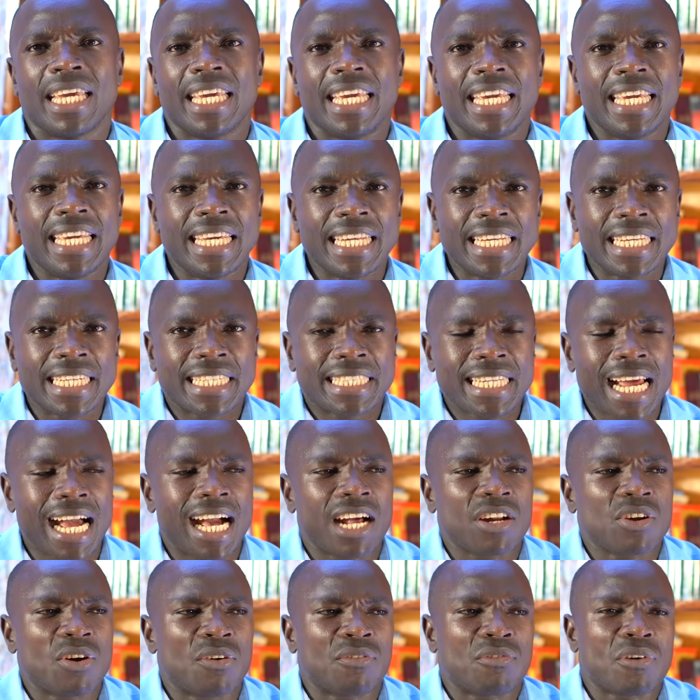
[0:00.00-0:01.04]
in
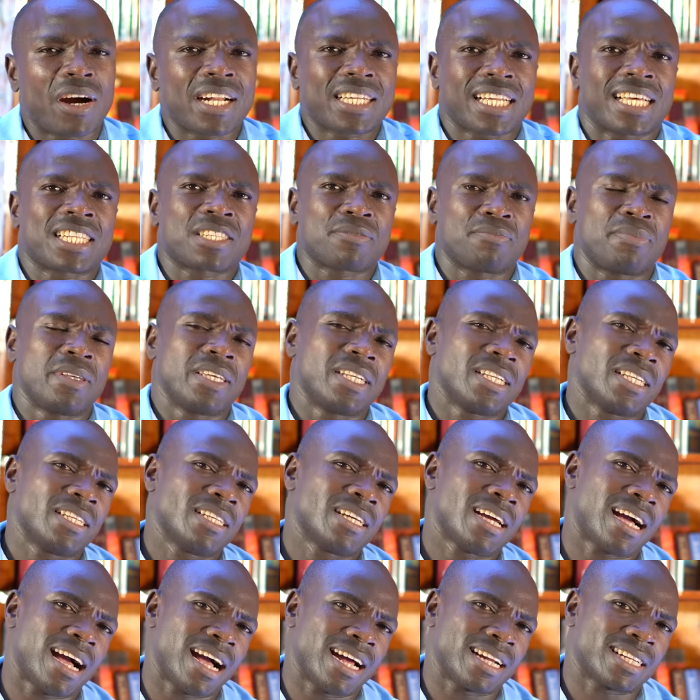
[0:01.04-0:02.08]
turn of what has been
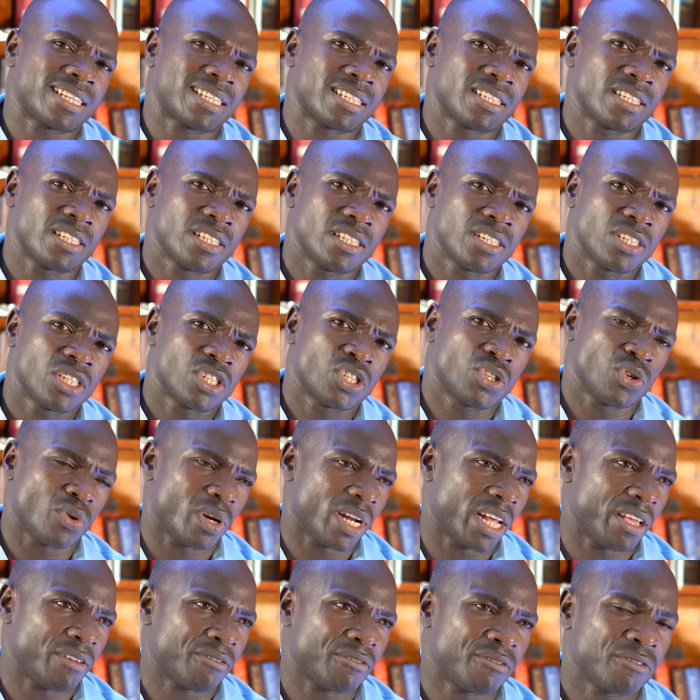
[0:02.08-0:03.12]
hurt to
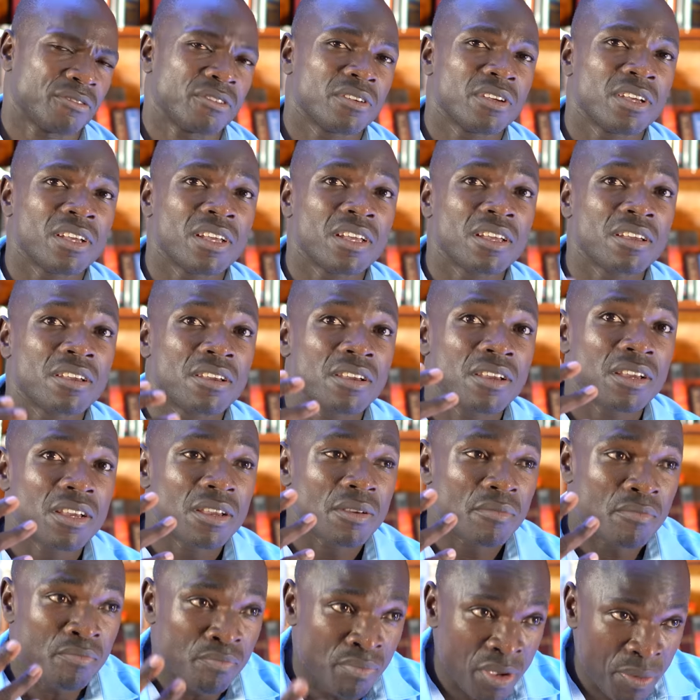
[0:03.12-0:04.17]
your life,
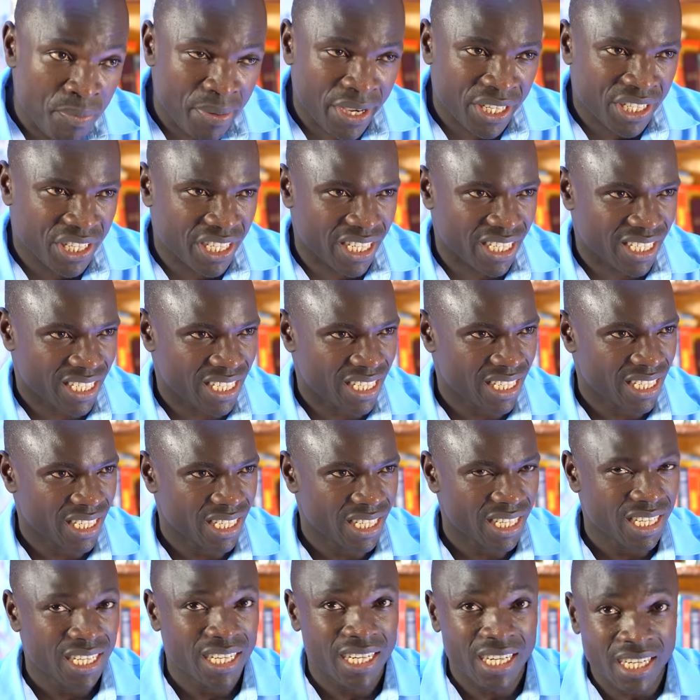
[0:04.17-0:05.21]
be patient,
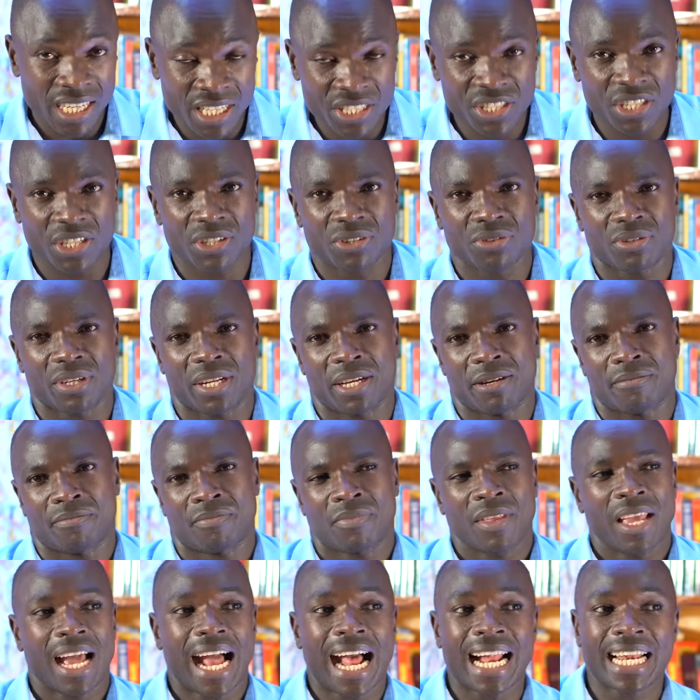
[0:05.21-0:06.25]
listen to
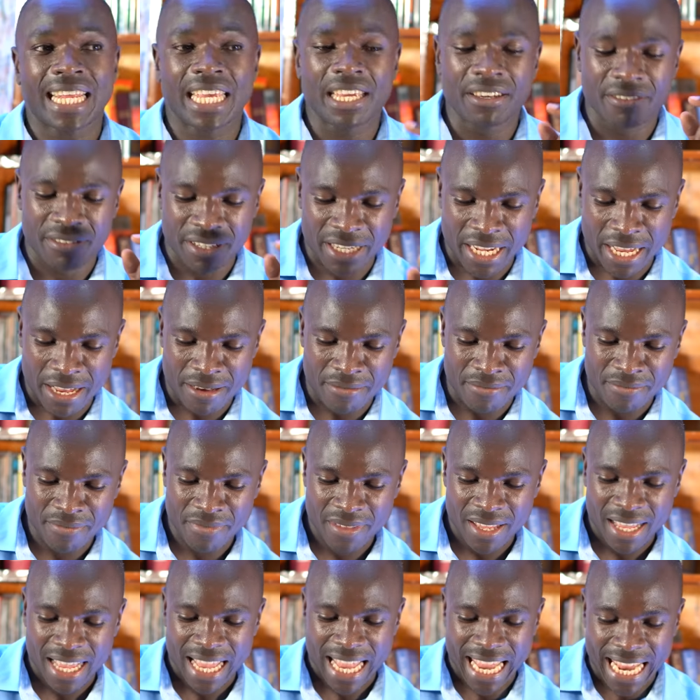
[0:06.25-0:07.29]
them, and give them
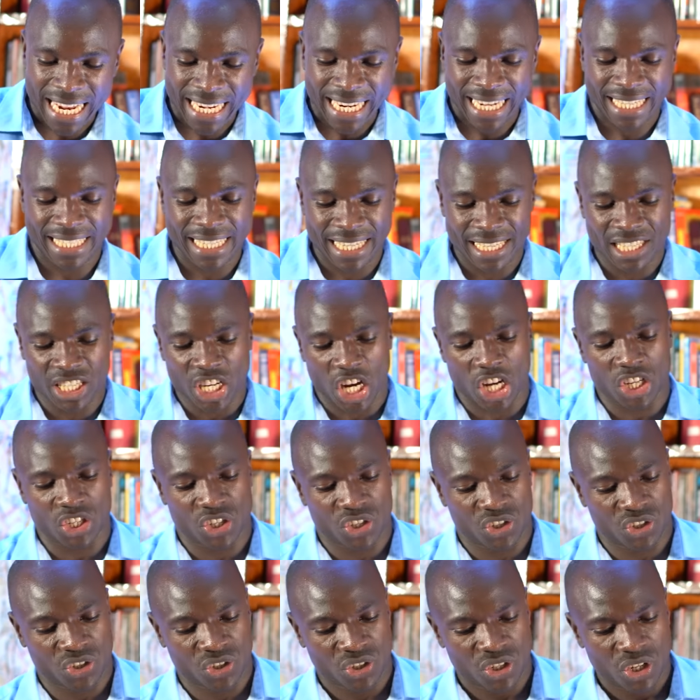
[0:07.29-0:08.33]
another
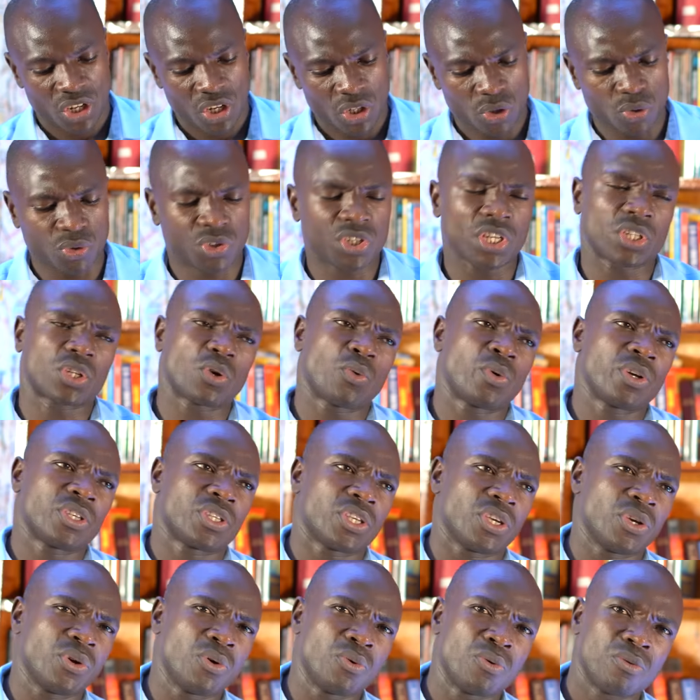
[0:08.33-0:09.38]
chance to settle
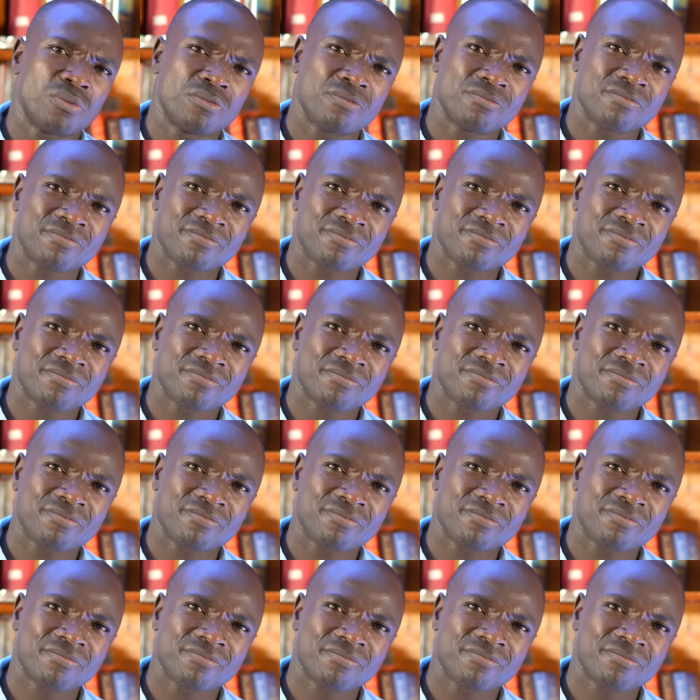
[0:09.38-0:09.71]
with you.